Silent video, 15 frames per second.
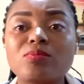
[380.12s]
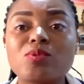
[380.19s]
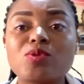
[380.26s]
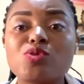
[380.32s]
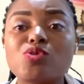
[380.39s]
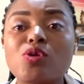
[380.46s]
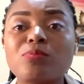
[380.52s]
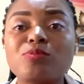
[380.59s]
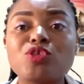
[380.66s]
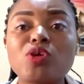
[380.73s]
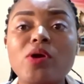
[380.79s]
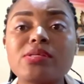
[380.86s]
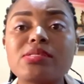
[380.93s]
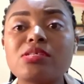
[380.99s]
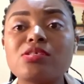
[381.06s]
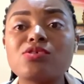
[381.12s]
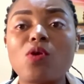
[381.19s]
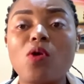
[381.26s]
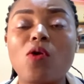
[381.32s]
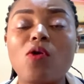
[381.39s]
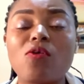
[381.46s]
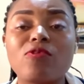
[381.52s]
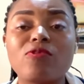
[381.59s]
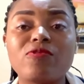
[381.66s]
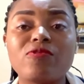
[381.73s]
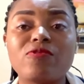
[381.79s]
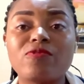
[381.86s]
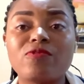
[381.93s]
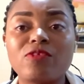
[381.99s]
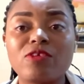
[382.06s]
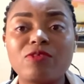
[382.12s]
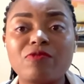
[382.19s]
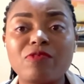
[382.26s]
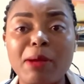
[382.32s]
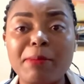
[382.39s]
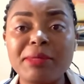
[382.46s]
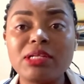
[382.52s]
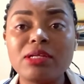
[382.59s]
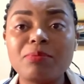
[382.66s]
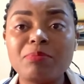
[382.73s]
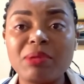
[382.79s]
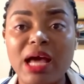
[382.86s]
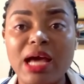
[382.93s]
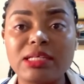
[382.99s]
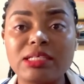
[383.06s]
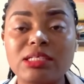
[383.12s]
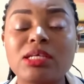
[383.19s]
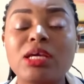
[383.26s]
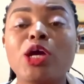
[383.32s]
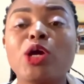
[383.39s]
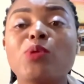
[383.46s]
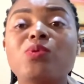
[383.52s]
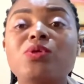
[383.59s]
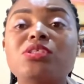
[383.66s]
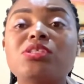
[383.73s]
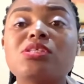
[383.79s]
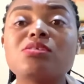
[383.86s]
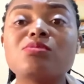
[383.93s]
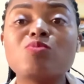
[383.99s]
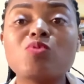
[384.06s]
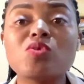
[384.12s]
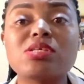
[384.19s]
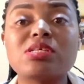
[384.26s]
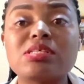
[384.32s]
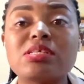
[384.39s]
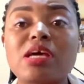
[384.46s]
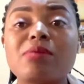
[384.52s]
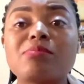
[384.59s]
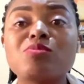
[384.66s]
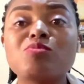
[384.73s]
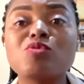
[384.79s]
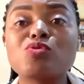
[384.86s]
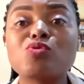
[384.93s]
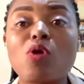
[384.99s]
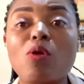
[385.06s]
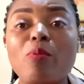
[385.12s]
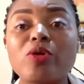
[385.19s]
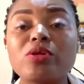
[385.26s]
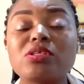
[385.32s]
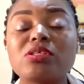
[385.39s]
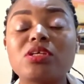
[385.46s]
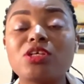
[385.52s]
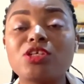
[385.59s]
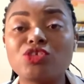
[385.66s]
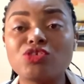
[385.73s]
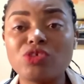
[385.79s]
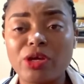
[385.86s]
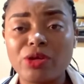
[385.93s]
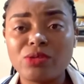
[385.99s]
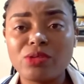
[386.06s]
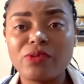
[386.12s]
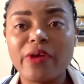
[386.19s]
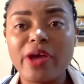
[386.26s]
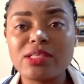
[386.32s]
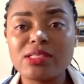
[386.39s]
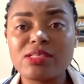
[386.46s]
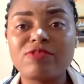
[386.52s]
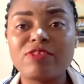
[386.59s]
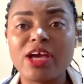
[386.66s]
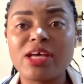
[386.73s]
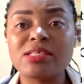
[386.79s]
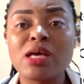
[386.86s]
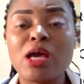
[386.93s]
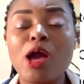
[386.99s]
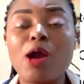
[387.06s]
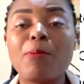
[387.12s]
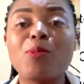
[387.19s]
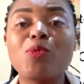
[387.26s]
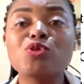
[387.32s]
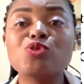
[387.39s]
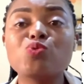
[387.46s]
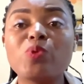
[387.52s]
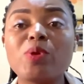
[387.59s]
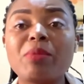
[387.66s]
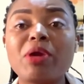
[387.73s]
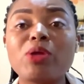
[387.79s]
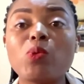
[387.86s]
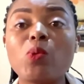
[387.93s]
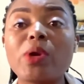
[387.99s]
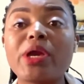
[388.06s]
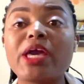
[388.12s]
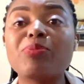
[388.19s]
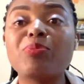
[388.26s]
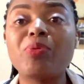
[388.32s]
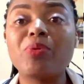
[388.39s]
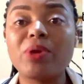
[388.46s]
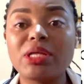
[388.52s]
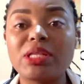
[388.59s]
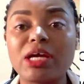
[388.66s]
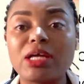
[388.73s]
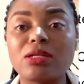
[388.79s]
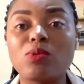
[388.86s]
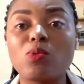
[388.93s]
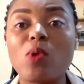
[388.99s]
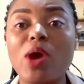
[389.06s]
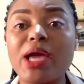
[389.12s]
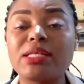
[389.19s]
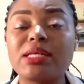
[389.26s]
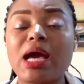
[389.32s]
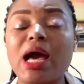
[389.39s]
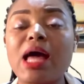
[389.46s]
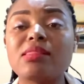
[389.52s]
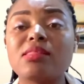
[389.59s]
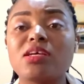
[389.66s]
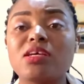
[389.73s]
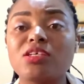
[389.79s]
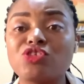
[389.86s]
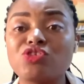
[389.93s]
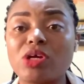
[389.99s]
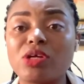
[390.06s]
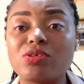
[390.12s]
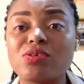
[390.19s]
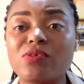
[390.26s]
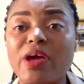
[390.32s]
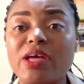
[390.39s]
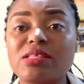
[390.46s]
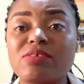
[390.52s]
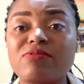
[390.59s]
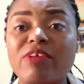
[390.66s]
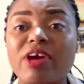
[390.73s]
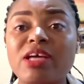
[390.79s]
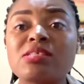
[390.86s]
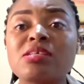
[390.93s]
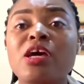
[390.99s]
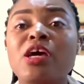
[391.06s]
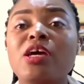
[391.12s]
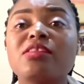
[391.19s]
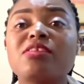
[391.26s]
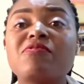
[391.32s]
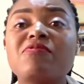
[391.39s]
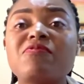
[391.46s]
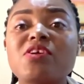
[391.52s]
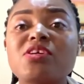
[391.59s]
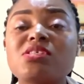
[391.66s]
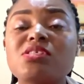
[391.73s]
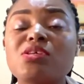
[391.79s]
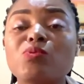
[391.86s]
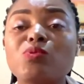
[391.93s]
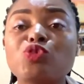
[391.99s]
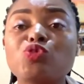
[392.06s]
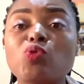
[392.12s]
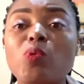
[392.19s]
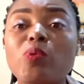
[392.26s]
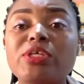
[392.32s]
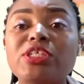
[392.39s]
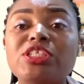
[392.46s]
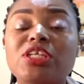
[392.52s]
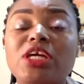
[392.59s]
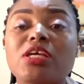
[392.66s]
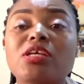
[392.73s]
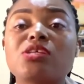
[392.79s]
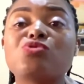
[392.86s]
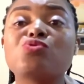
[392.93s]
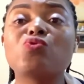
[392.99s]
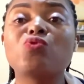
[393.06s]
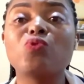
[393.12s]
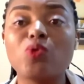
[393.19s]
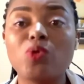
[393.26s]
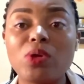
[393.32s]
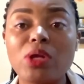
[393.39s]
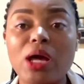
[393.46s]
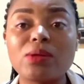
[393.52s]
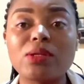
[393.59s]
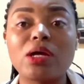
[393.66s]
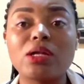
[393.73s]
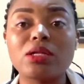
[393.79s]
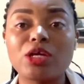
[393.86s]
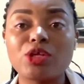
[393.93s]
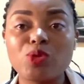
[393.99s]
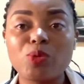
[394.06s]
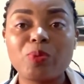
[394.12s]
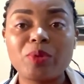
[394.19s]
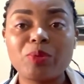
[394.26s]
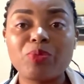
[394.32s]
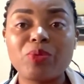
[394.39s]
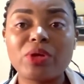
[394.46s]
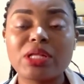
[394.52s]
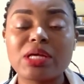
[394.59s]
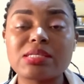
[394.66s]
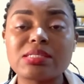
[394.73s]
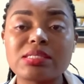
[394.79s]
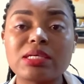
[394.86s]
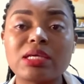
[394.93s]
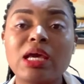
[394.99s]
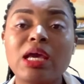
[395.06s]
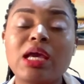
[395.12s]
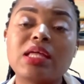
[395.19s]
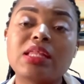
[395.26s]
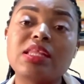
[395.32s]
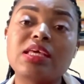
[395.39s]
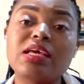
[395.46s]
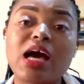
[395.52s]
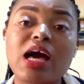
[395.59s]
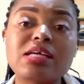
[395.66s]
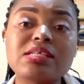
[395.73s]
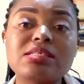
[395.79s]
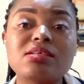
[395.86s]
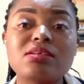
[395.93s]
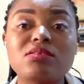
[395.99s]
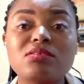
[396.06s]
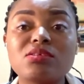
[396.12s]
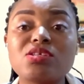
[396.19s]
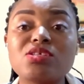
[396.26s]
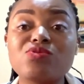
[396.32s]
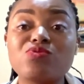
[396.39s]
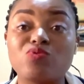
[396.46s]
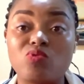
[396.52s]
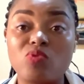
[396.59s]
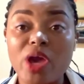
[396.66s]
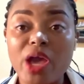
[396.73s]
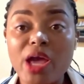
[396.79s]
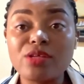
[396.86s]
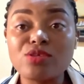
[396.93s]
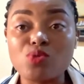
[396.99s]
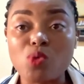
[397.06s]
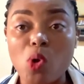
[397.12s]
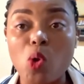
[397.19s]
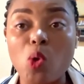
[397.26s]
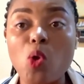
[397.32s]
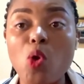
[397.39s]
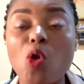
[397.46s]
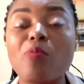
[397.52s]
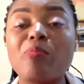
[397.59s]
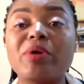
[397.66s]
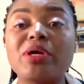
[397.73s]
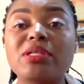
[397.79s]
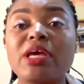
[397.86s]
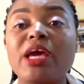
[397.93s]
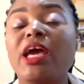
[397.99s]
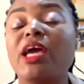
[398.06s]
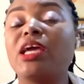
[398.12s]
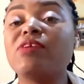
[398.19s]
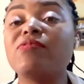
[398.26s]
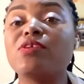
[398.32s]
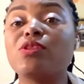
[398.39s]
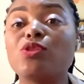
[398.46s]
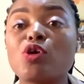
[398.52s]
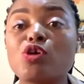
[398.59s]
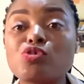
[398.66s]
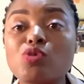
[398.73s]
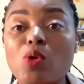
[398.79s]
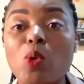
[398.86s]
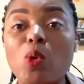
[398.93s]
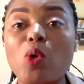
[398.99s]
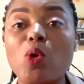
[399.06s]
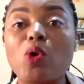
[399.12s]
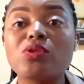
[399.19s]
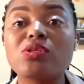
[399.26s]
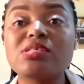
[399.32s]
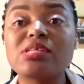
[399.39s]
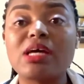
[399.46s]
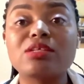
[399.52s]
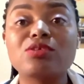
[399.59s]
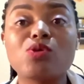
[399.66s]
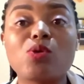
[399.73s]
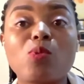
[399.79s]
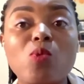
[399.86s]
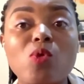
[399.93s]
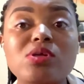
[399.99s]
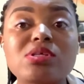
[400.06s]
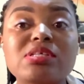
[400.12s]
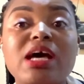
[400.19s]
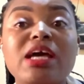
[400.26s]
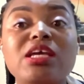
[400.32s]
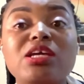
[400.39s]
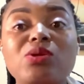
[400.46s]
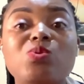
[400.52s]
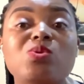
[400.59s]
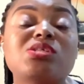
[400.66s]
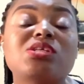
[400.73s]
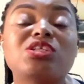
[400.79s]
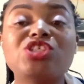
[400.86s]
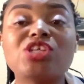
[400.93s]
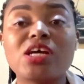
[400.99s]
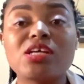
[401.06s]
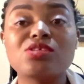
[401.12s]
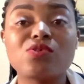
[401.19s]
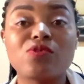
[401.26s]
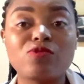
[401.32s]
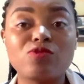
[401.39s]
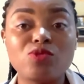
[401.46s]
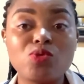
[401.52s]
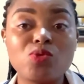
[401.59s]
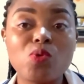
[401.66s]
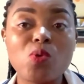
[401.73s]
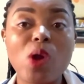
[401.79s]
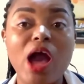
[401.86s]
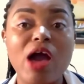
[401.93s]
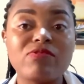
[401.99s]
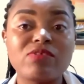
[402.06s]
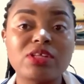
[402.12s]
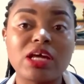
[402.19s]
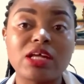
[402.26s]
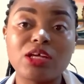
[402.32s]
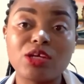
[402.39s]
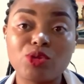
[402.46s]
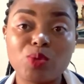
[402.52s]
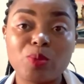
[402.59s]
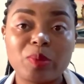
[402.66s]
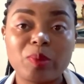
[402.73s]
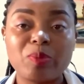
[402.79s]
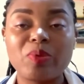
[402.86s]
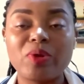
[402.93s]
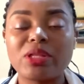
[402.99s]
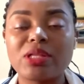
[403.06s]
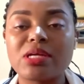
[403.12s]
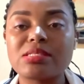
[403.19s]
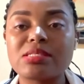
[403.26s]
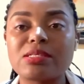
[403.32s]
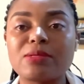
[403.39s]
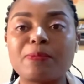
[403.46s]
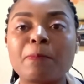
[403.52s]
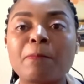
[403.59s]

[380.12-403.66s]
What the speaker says: Some choices of family planning, which is most of the time most common, is the intrauterine device. Most women who get pregnant while they had the intrauterine device, the first thing we should always check is to rule out an ectopic pregnancy. It's rare to occur, but if it does occur, these are some ones that increase the chance of you having an ectopic pregnancy.